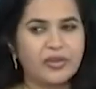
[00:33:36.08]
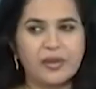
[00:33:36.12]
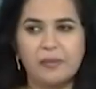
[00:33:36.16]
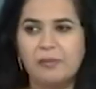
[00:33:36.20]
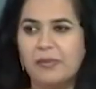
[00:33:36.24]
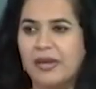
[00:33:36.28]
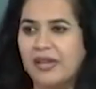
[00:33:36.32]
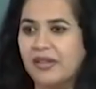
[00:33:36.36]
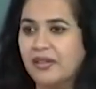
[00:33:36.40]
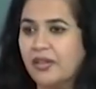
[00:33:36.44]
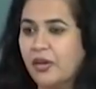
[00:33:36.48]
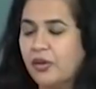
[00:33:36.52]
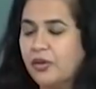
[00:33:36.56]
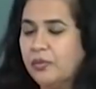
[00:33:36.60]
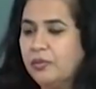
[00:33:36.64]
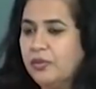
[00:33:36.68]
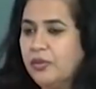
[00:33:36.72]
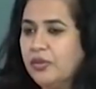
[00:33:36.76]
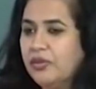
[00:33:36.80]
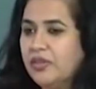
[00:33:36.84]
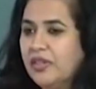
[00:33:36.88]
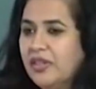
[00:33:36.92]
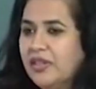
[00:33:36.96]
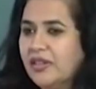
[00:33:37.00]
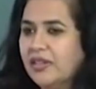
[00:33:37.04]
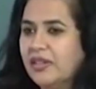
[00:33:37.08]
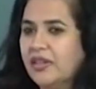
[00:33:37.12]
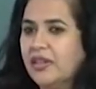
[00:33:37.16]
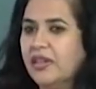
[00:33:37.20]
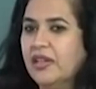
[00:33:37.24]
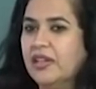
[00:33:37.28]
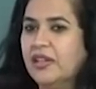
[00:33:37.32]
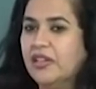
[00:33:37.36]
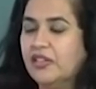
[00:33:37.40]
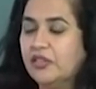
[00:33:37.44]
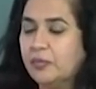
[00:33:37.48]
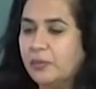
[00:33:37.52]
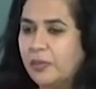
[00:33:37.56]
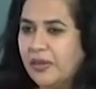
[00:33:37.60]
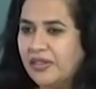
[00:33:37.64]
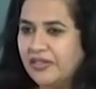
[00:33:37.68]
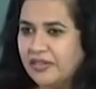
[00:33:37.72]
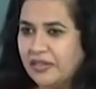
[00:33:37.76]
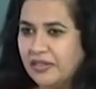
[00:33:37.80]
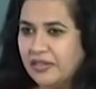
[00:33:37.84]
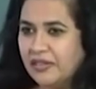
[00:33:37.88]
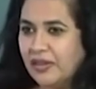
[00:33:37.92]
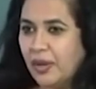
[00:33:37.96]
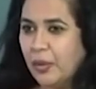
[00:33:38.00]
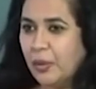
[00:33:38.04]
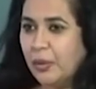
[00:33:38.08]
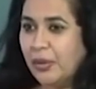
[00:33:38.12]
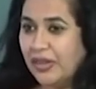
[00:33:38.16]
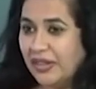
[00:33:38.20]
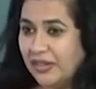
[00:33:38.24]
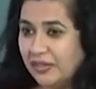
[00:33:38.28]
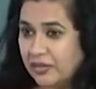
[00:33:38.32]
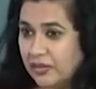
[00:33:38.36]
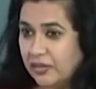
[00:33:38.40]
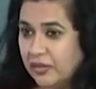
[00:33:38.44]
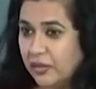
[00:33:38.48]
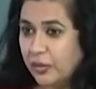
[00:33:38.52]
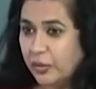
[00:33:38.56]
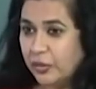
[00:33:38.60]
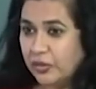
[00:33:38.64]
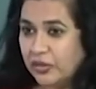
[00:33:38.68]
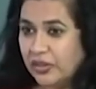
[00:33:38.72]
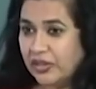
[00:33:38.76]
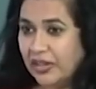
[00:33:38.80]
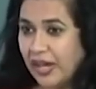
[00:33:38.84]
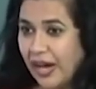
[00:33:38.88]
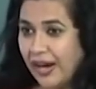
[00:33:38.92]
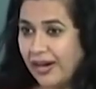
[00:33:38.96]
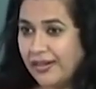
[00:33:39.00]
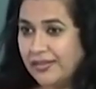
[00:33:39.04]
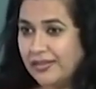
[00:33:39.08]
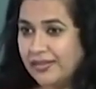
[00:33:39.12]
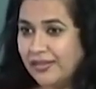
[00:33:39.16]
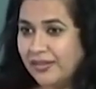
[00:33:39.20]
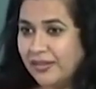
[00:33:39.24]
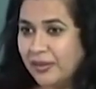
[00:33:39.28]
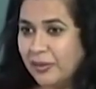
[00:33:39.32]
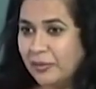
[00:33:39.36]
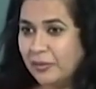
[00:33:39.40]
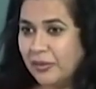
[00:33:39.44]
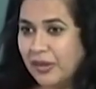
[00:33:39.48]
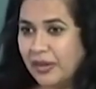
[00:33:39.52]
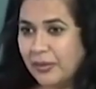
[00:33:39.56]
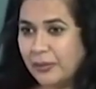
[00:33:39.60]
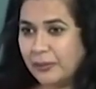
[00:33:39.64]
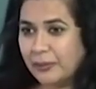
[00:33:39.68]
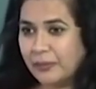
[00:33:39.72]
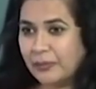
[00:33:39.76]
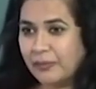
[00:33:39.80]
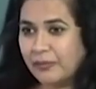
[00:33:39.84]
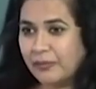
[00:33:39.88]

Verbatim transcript: Background music, especially the way it is used in our cinema,